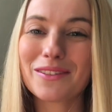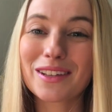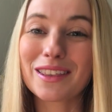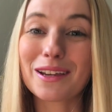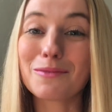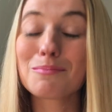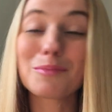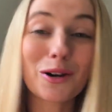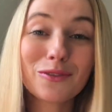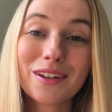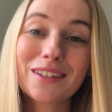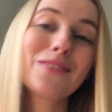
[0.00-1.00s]
everything
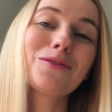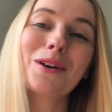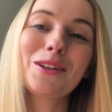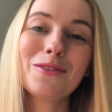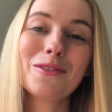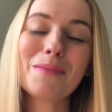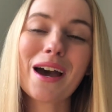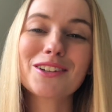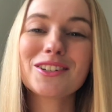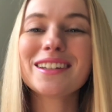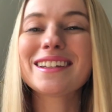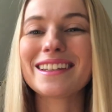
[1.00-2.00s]
perfect of what you
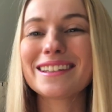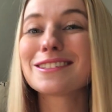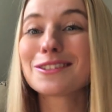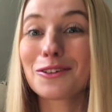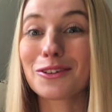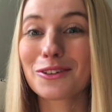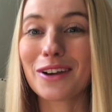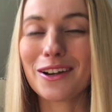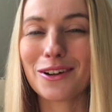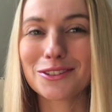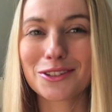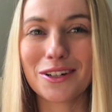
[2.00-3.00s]
imagined. It's still a great
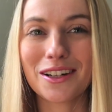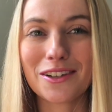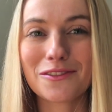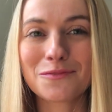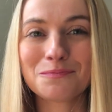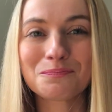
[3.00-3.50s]
alternative.